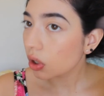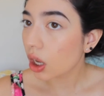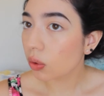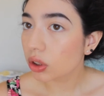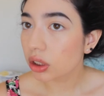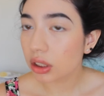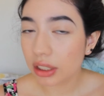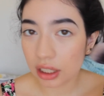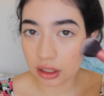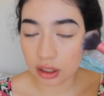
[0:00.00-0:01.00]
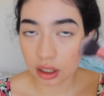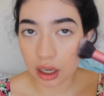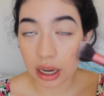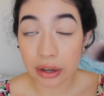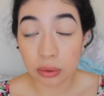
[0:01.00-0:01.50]
I wanna kinda,
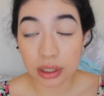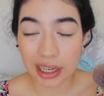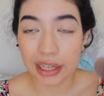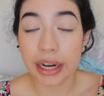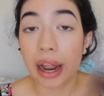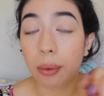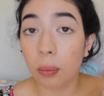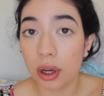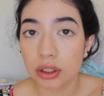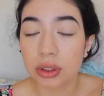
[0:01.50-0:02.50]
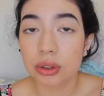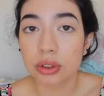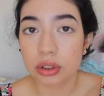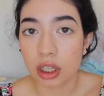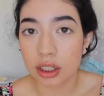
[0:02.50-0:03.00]
I don't kinda, I want to
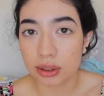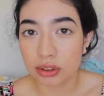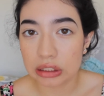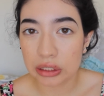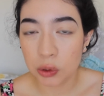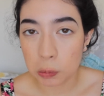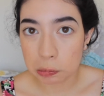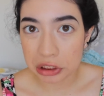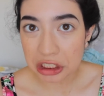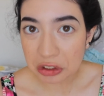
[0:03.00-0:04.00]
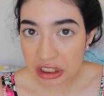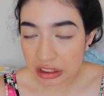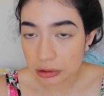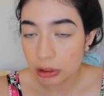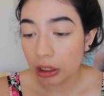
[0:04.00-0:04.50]
start using hoop earrings,